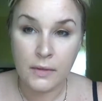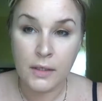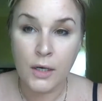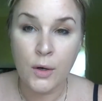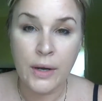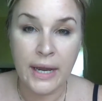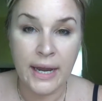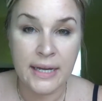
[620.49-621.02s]

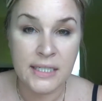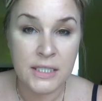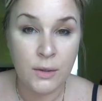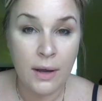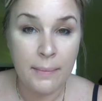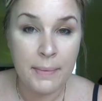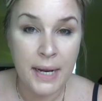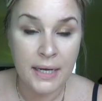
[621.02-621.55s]
Okay guys, so
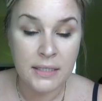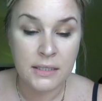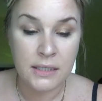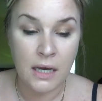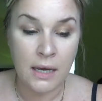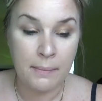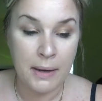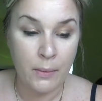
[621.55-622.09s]
up next,
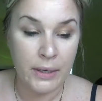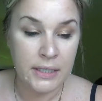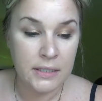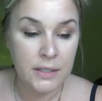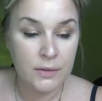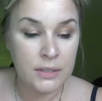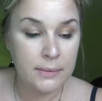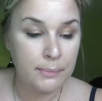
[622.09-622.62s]
I wanted to
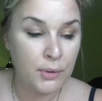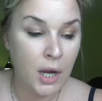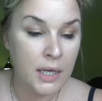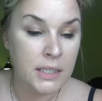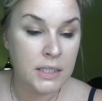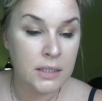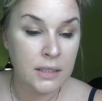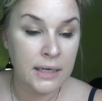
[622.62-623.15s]
use some
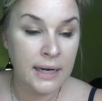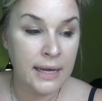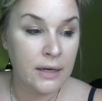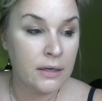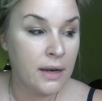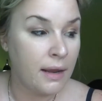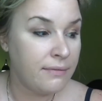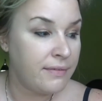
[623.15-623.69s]
bronzer, and I could
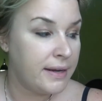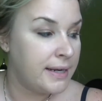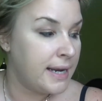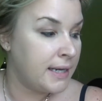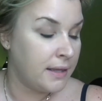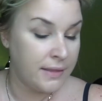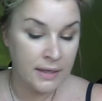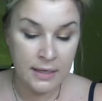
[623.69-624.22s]
not find
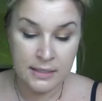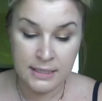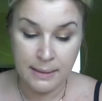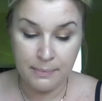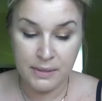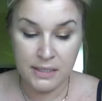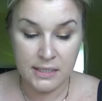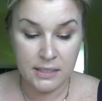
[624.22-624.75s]
anything
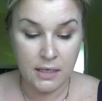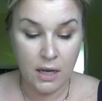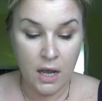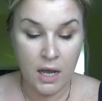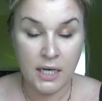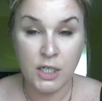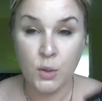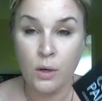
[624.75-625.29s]
except this
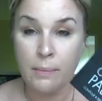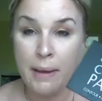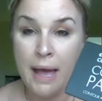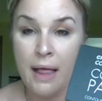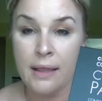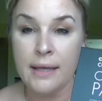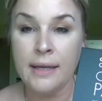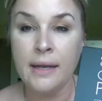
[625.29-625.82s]
contour
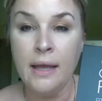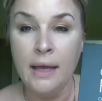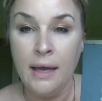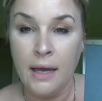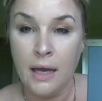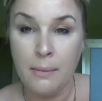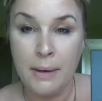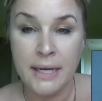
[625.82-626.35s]
palette.
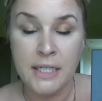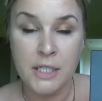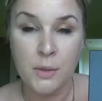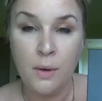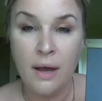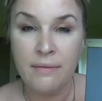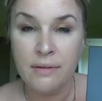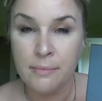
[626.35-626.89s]
I do
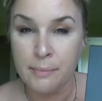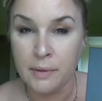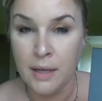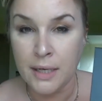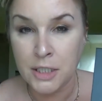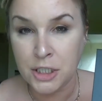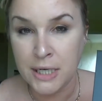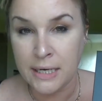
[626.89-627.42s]
have a
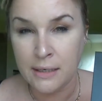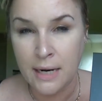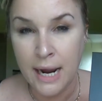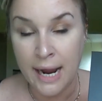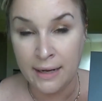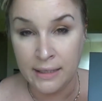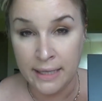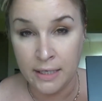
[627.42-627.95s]
blush and a
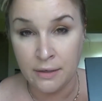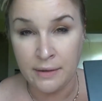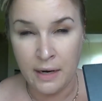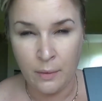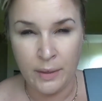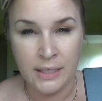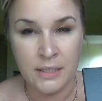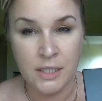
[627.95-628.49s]
highlighter that I
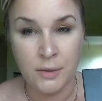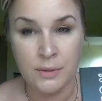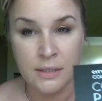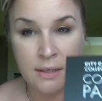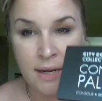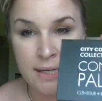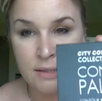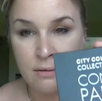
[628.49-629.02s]
wanted to use
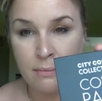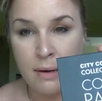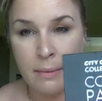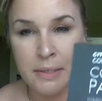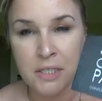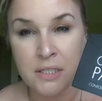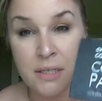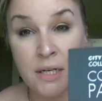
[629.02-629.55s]
today, so I'm probably
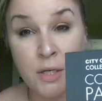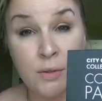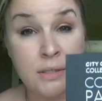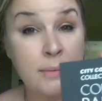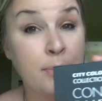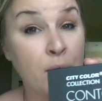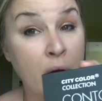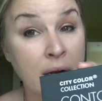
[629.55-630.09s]
just going to use the
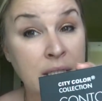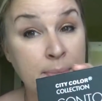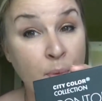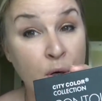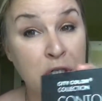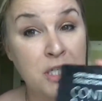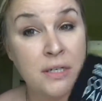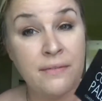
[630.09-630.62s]
bronze
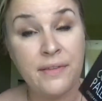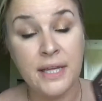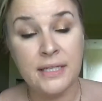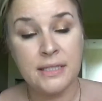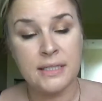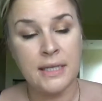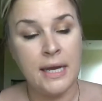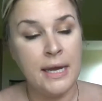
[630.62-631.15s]
portion of
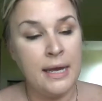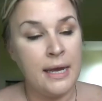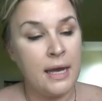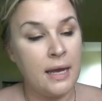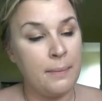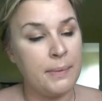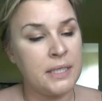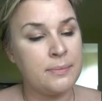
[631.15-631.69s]
this,
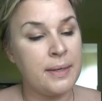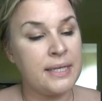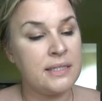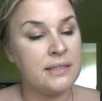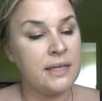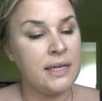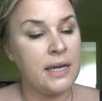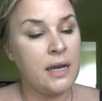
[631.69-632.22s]
but it's by
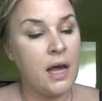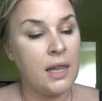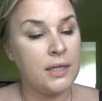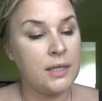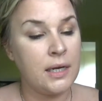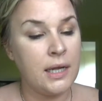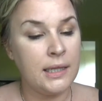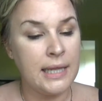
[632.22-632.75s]
City
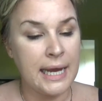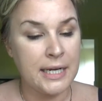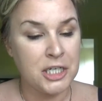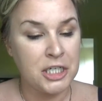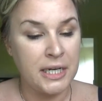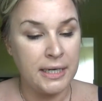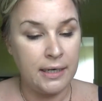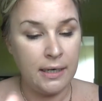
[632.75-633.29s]
Color
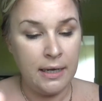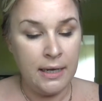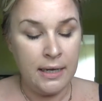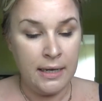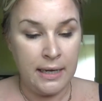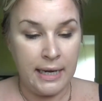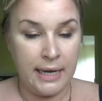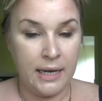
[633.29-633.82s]
Collection,
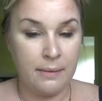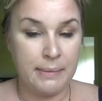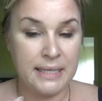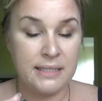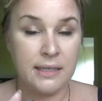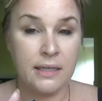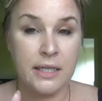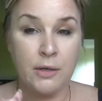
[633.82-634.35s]
and
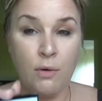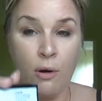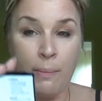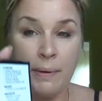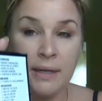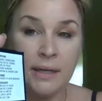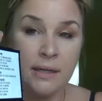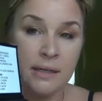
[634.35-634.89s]
basically you
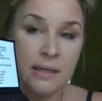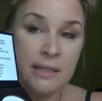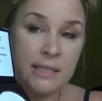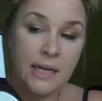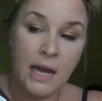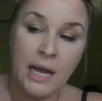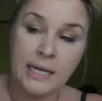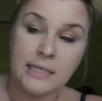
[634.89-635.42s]
open it and it's
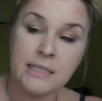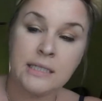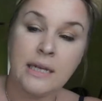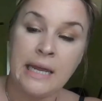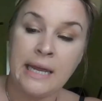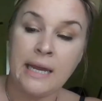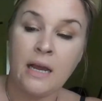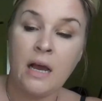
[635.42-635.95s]
got
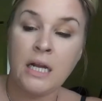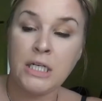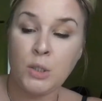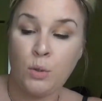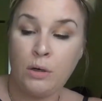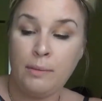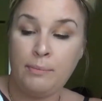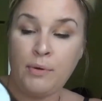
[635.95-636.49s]
a
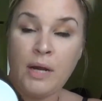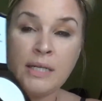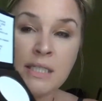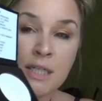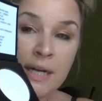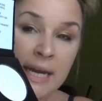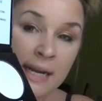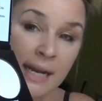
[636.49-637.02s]
contour,
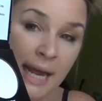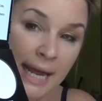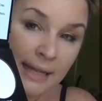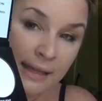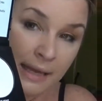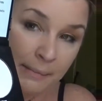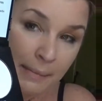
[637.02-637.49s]
bronzer, and highlight